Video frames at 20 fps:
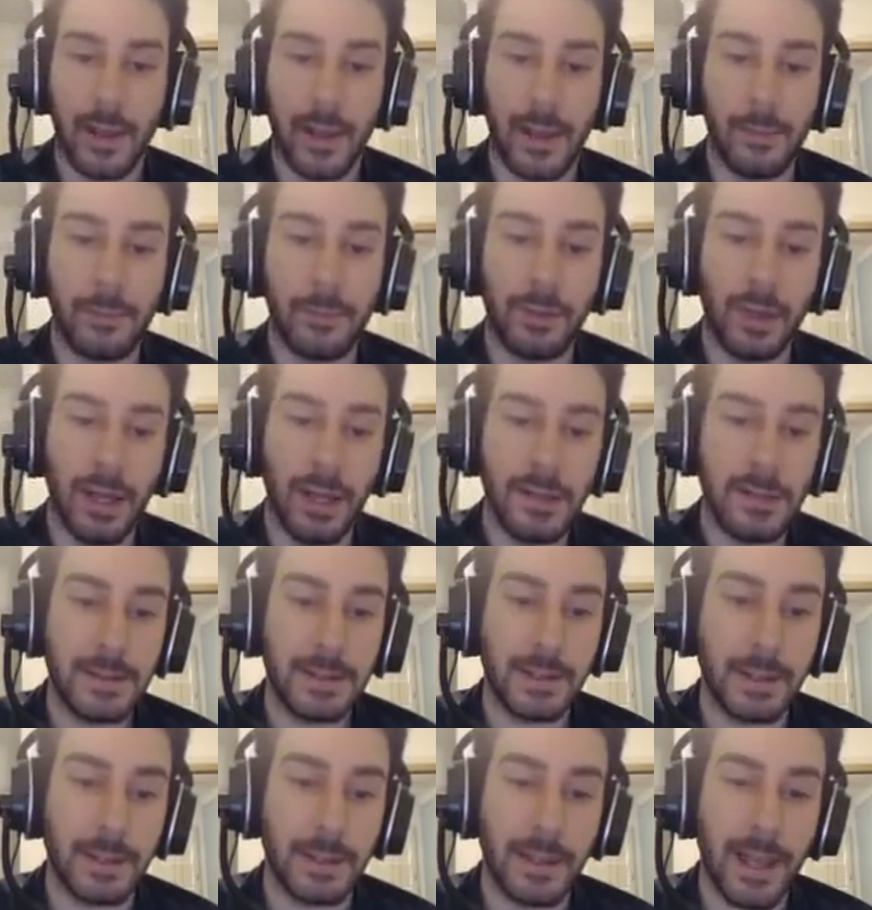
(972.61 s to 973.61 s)
And
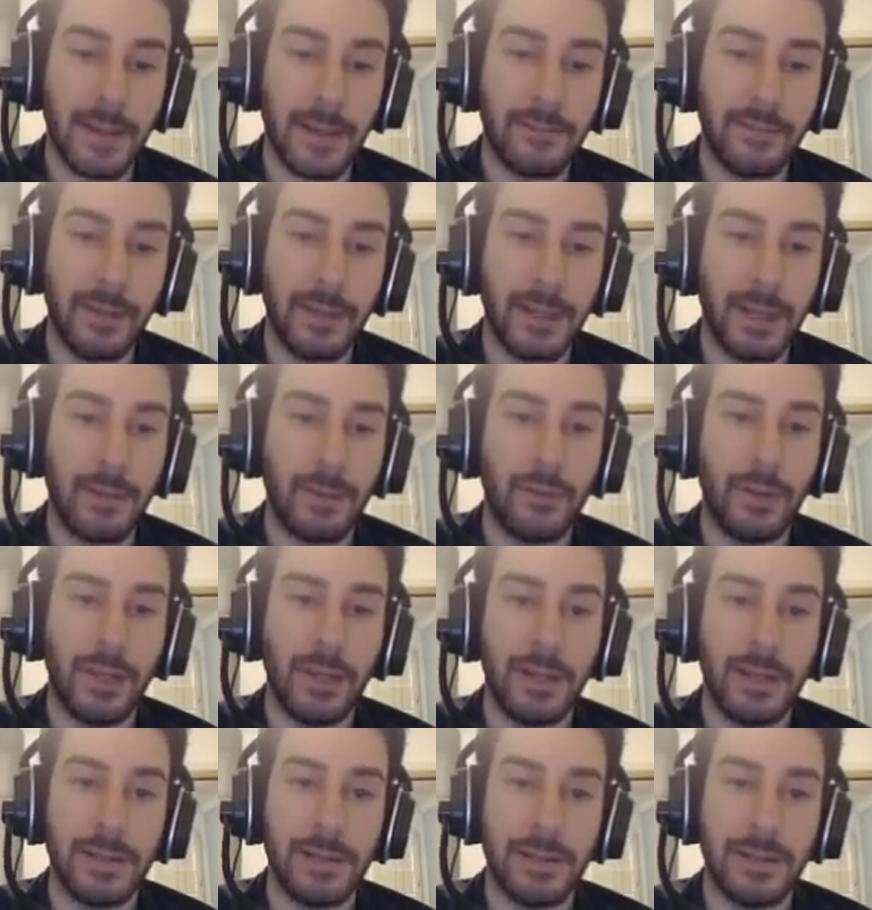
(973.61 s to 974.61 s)
plus, I feel like he
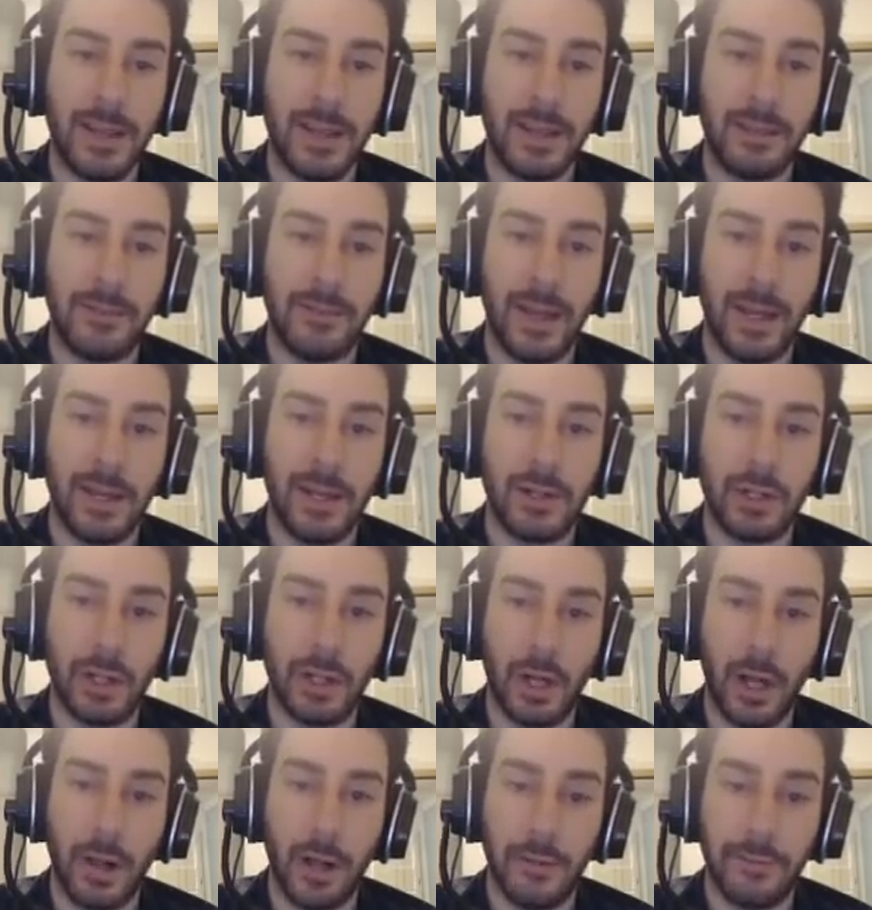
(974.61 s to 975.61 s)
really doesn't take advantage
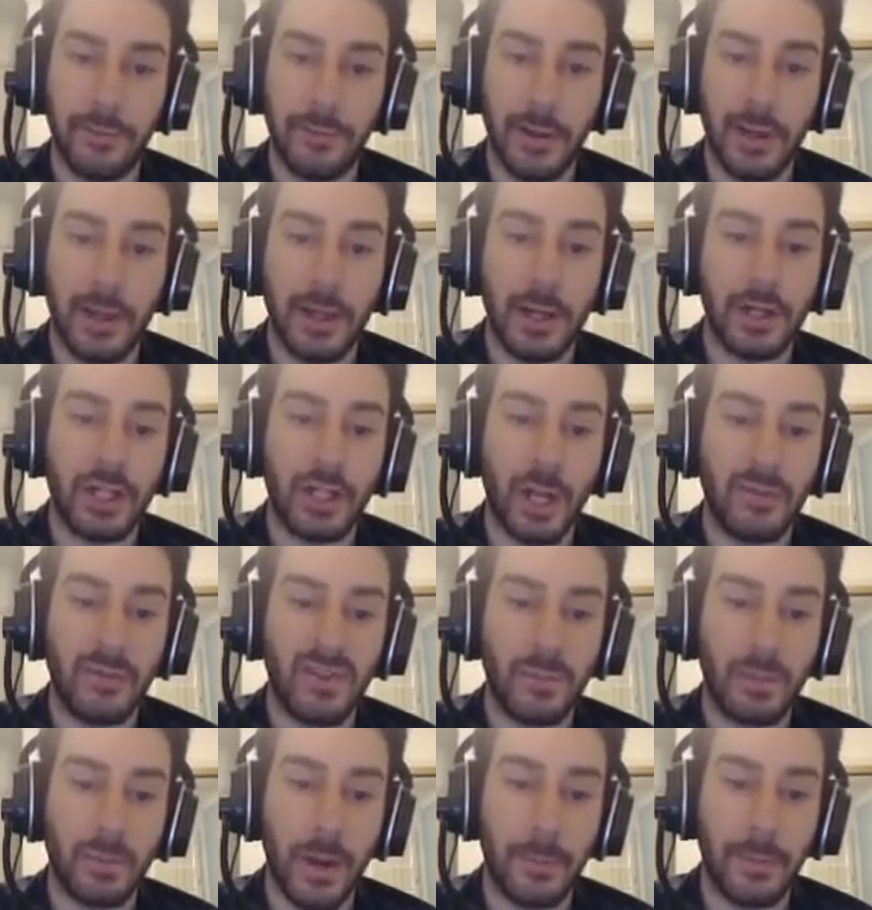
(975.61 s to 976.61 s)
of
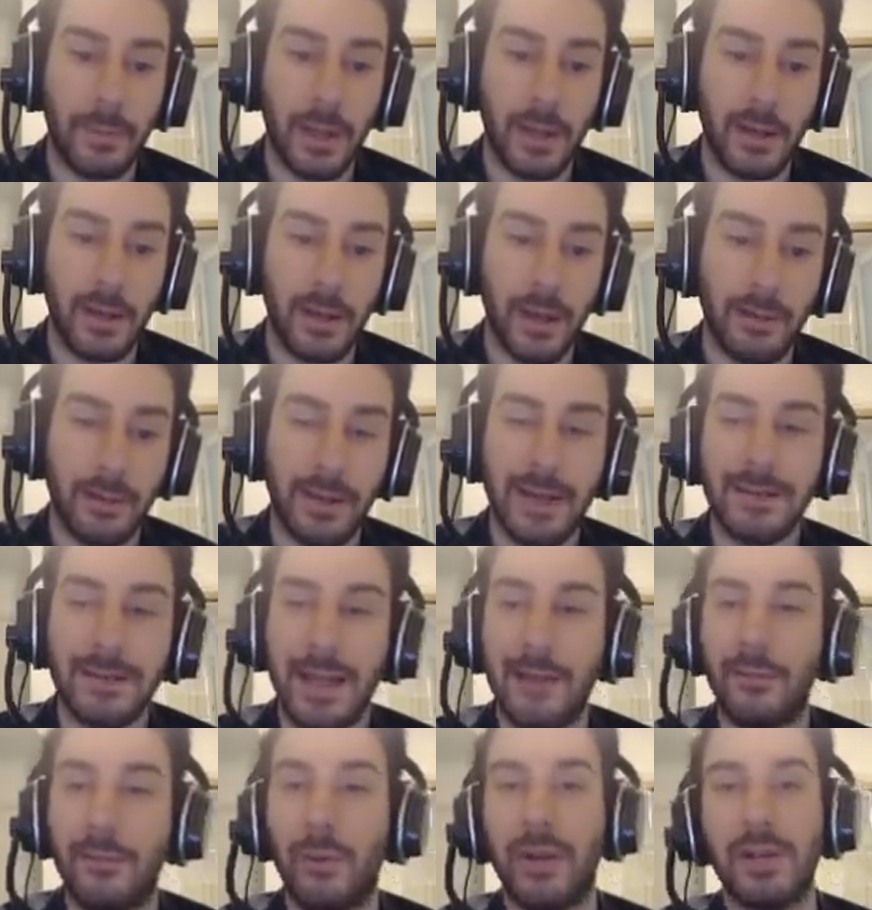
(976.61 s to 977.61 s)
Shapeshift prep unless
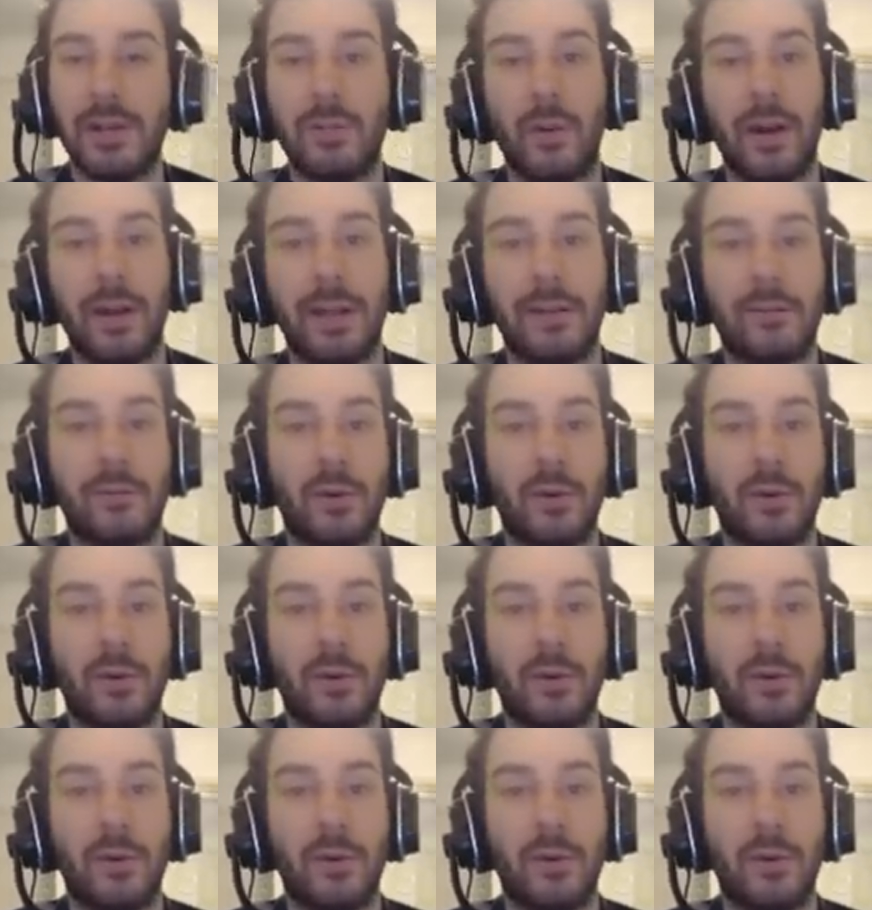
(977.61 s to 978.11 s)
everyone is running, of